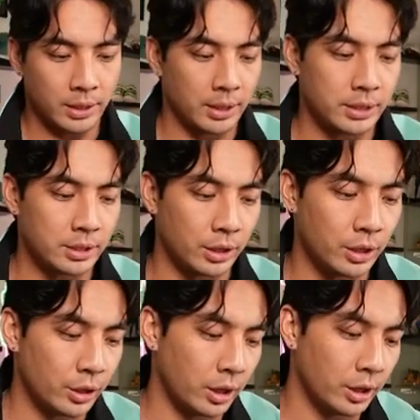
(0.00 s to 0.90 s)
This is
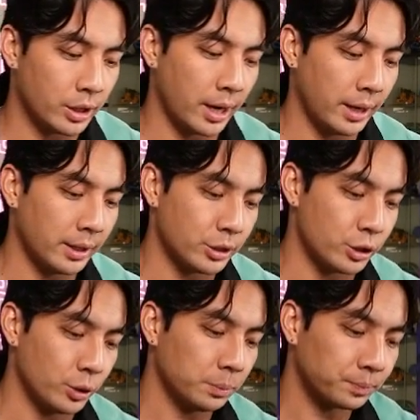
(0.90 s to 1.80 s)
our other guy that's
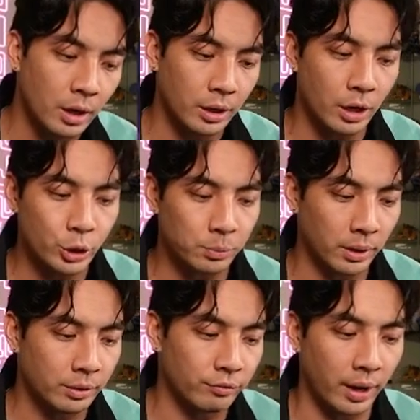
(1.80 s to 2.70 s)
new, our
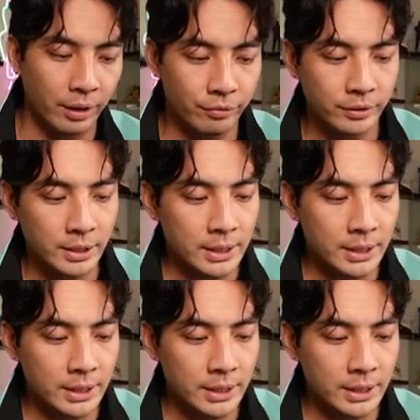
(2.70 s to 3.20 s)
Guardiamon 5.